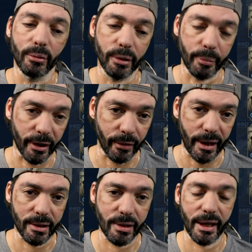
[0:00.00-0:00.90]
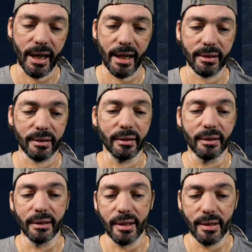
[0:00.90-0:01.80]
Would be great to get
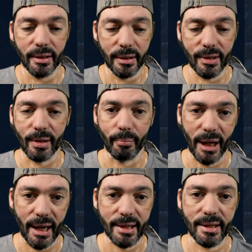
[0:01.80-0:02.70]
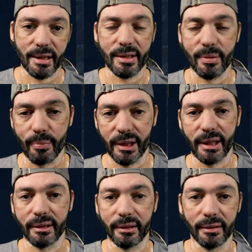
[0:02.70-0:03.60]
some blessings,
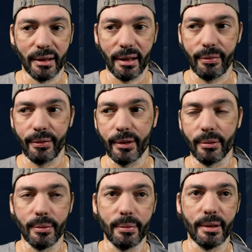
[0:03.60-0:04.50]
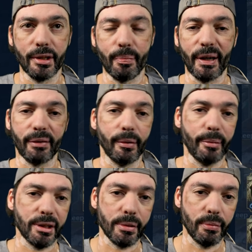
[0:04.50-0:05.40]
but I feel it's better for
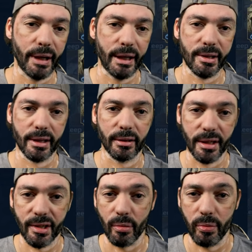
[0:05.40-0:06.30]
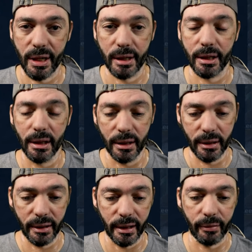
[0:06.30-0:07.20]
me to wait at least a week,
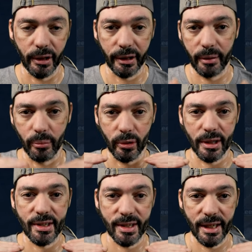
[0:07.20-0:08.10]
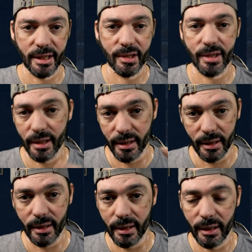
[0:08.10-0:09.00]
get everything more synced,
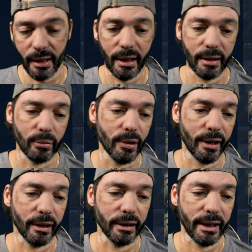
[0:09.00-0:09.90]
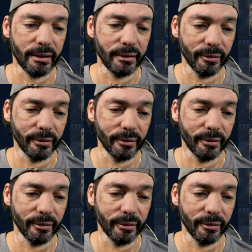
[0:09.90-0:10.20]
and work on that.